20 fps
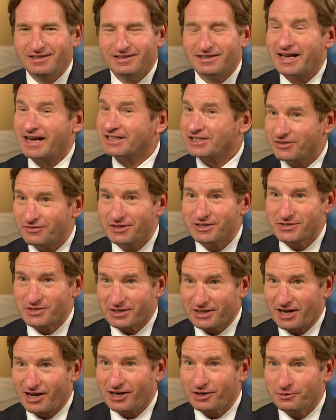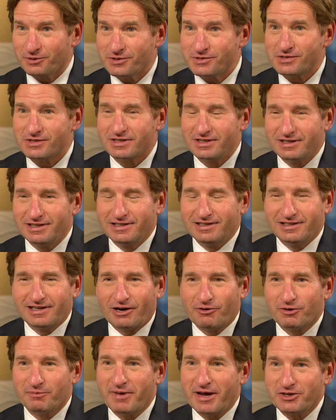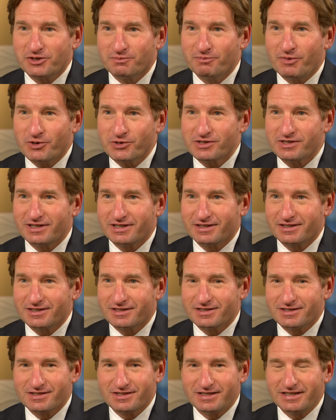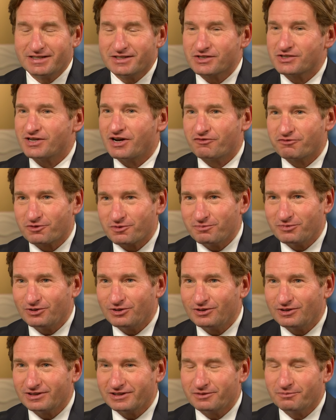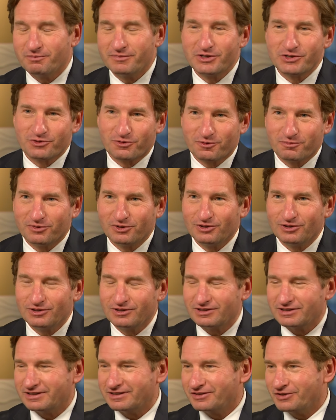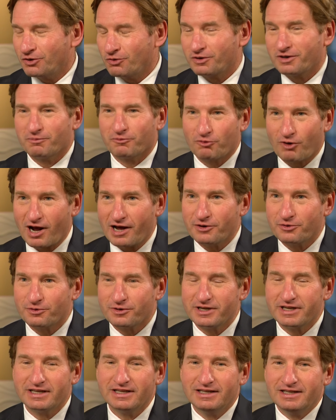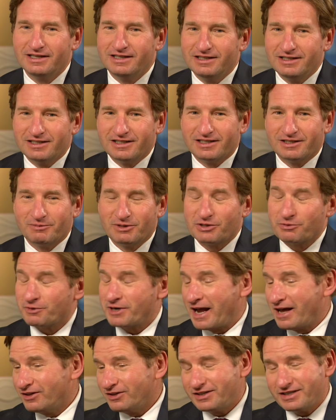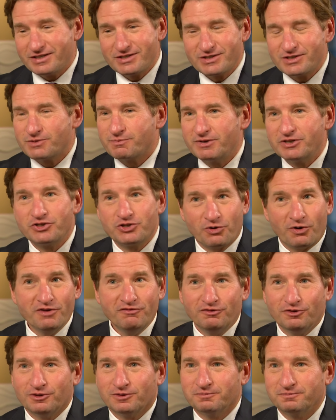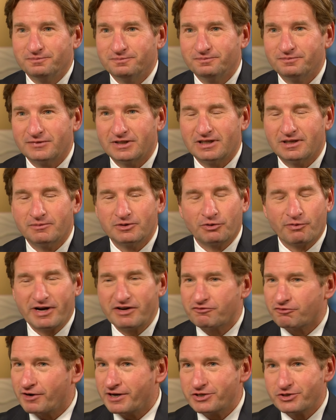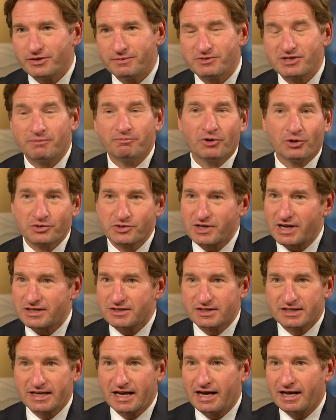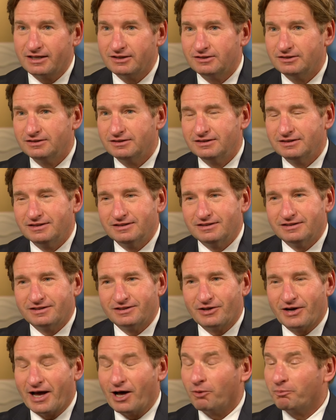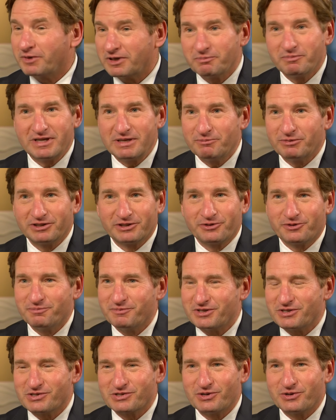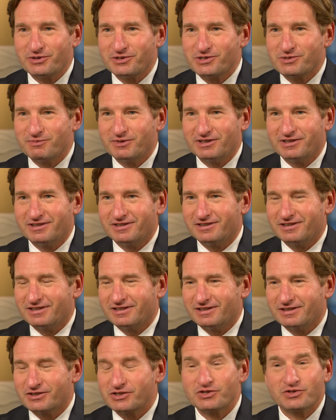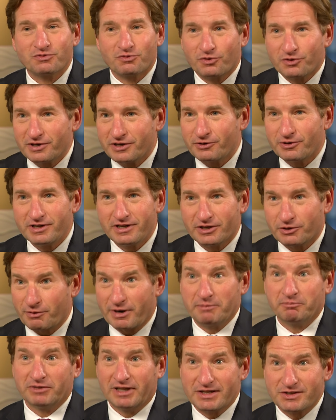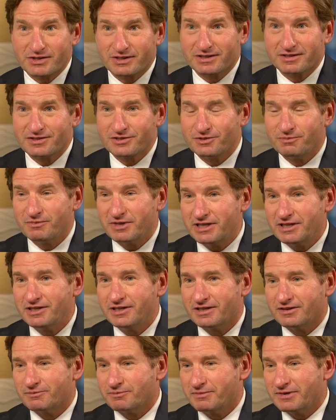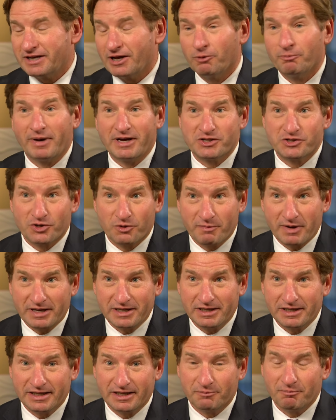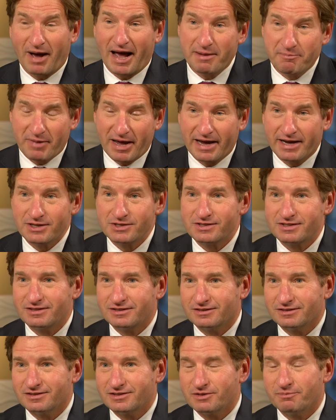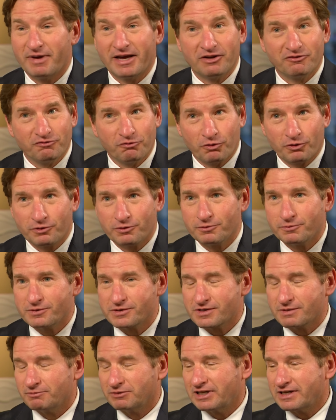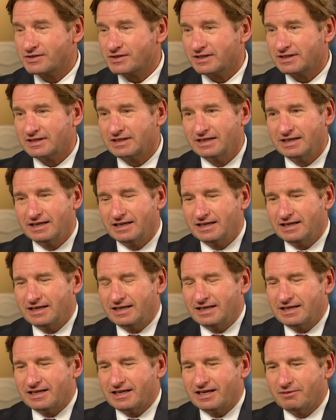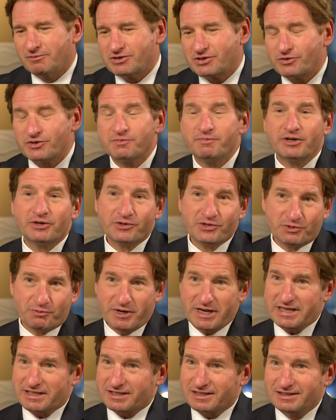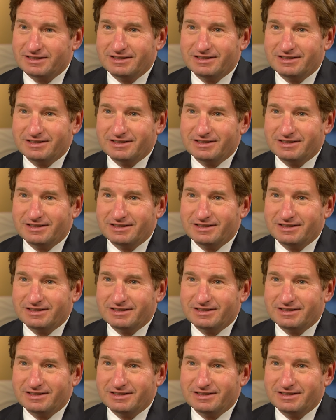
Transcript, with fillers: the activities in Congress, I would imagine most think it's insufferable and miserable and no camaraderie. Uh, but the reality is it's been joyful. Uh, mm -hmm. Great friendships on both sides of the aisle. You know, helping people here in Minnesota has been extraordinary, a great blessing to me. I've been helped by so many in my past. To, to pay it forward was a blessing. Uh, so it's bittersweet